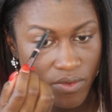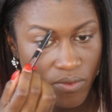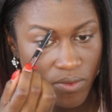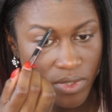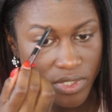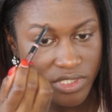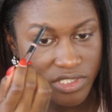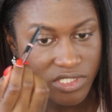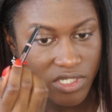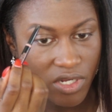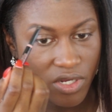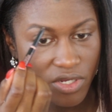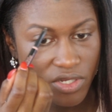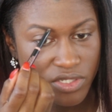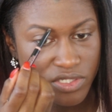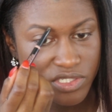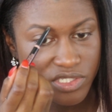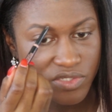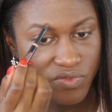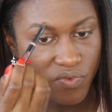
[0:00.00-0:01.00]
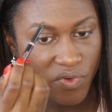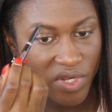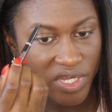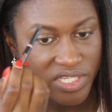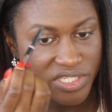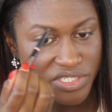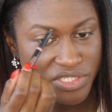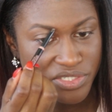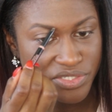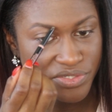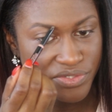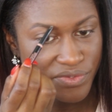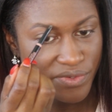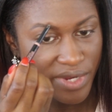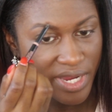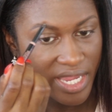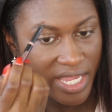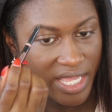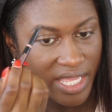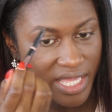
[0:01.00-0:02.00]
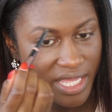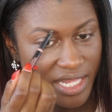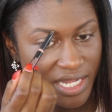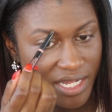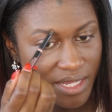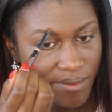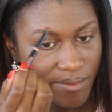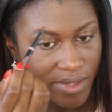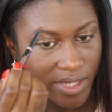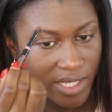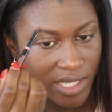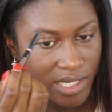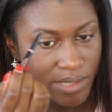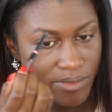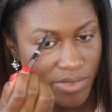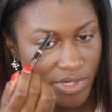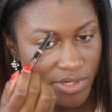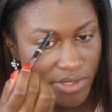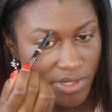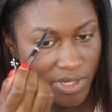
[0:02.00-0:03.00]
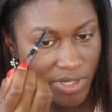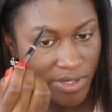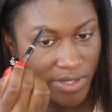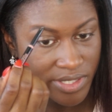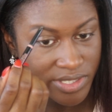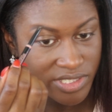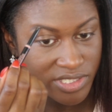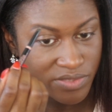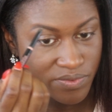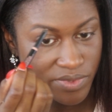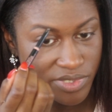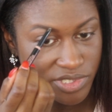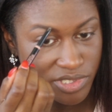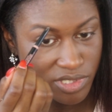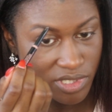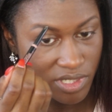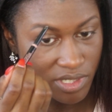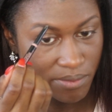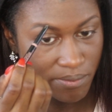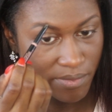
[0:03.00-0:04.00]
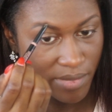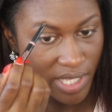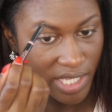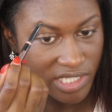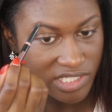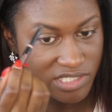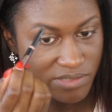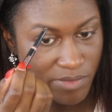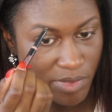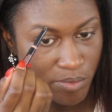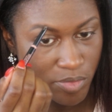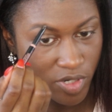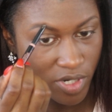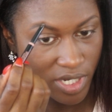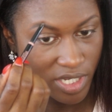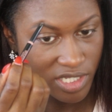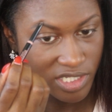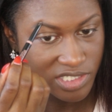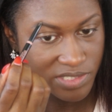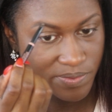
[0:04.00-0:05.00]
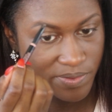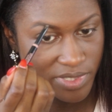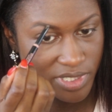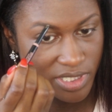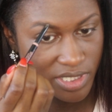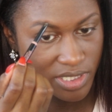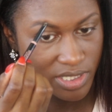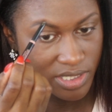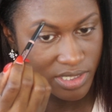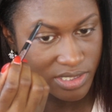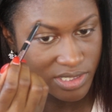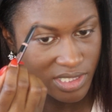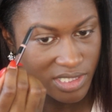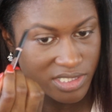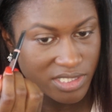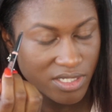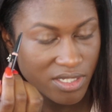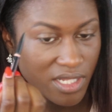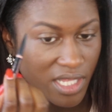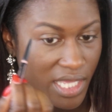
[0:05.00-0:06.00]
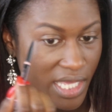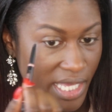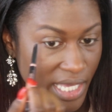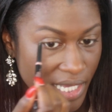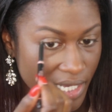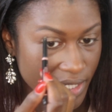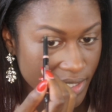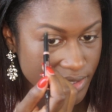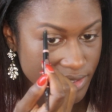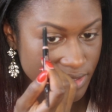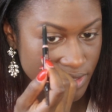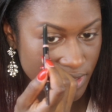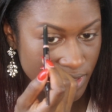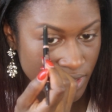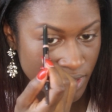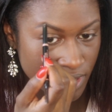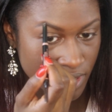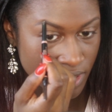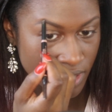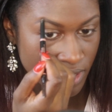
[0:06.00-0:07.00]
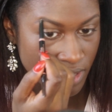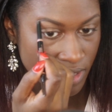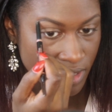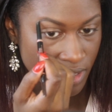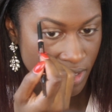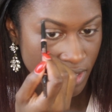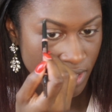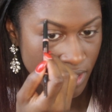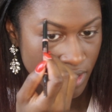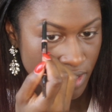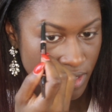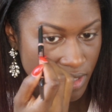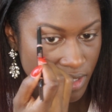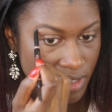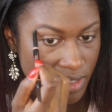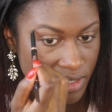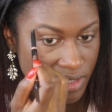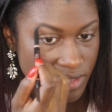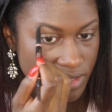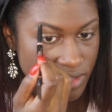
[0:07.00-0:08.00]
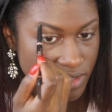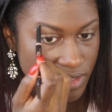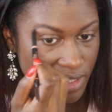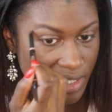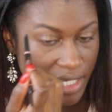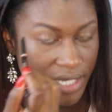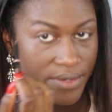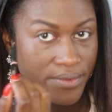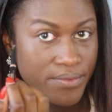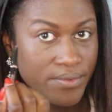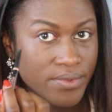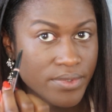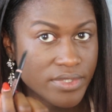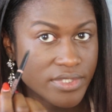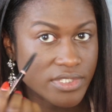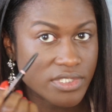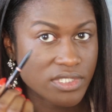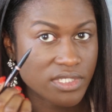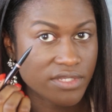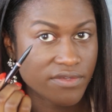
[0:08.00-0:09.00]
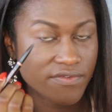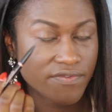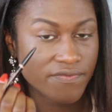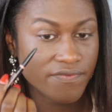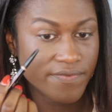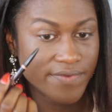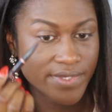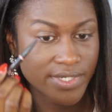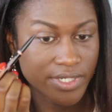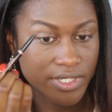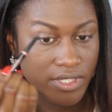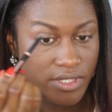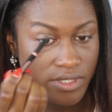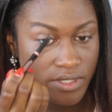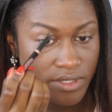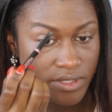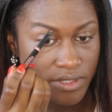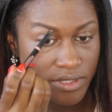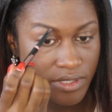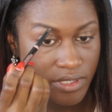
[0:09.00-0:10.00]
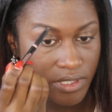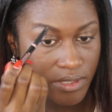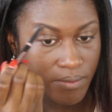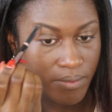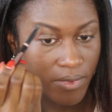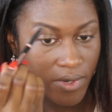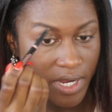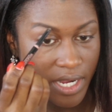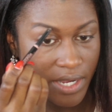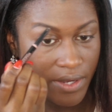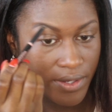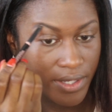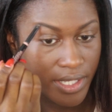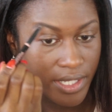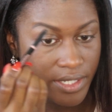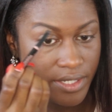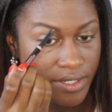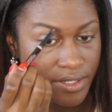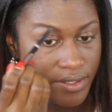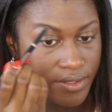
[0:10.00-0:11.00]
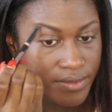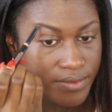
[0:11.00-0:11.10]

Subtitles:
one's arched, one's straight, and I'm like, come on y'all, I just want y'all to match my brows, please. That's all I ask. So I'm just gonna fill the brow in.